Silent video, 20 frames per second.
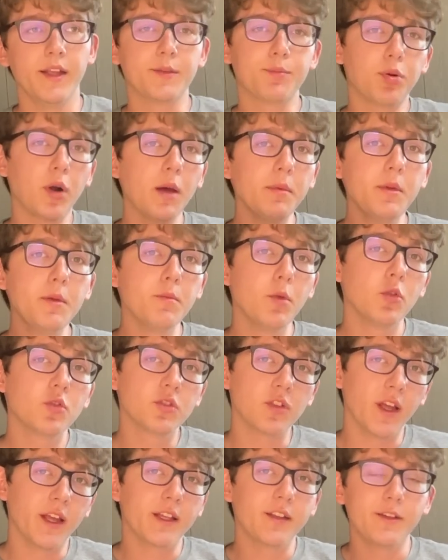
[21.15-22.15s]
It's probably
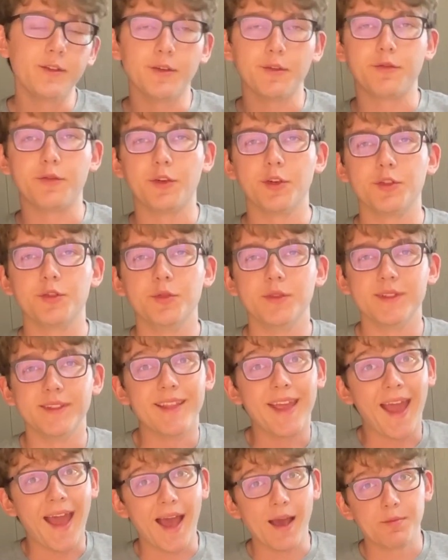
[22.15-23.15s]
most likely referred to as
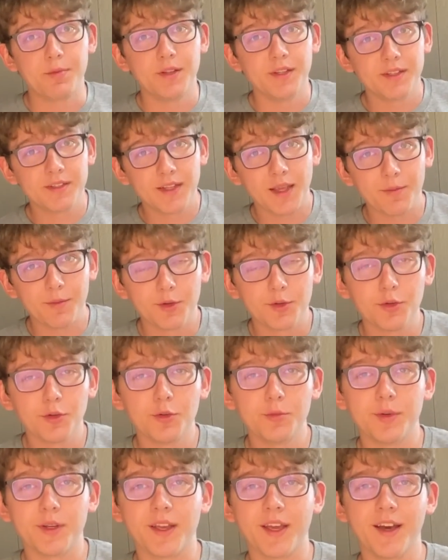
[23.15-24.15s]
the happiness
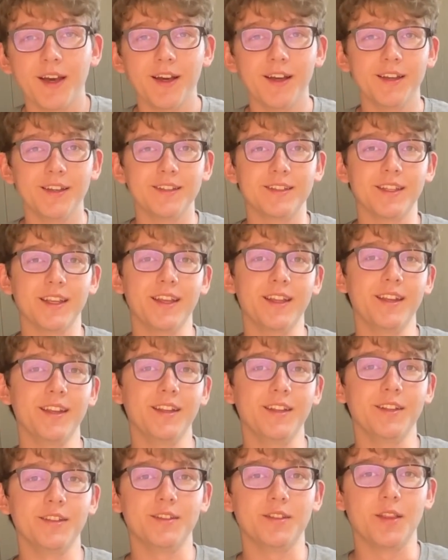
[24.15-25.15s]
chemical because it
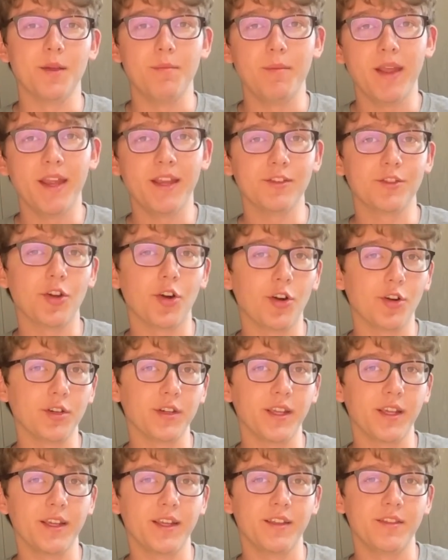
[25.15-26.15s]
is the main
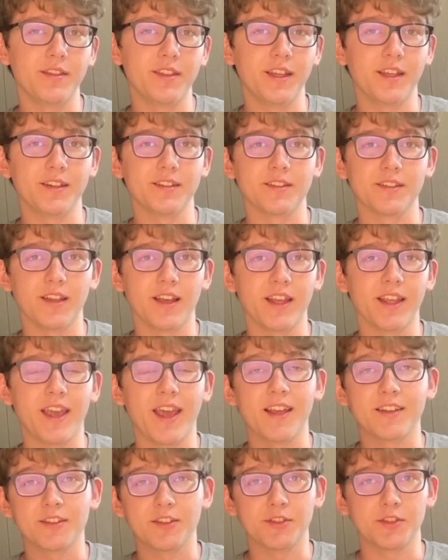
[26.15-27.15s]
target in things like
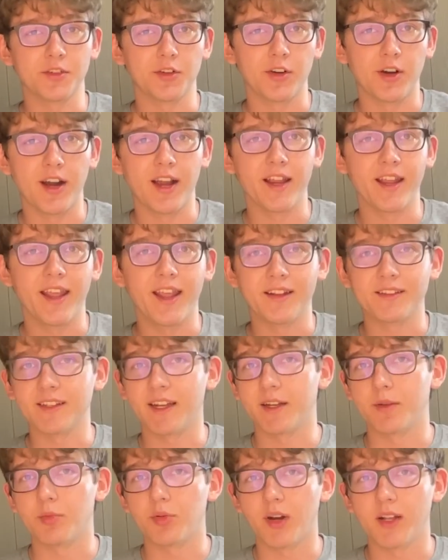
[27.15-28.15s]
SSRI
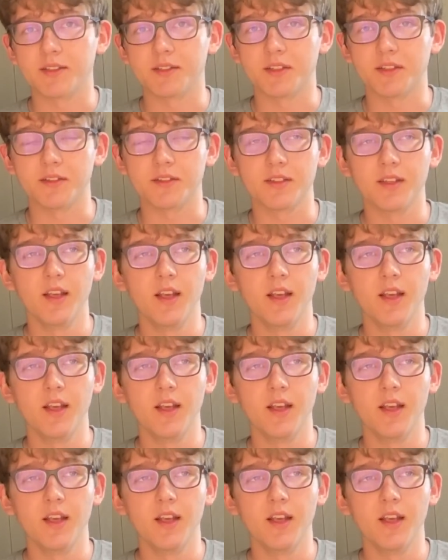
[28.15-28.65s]
antidepressants,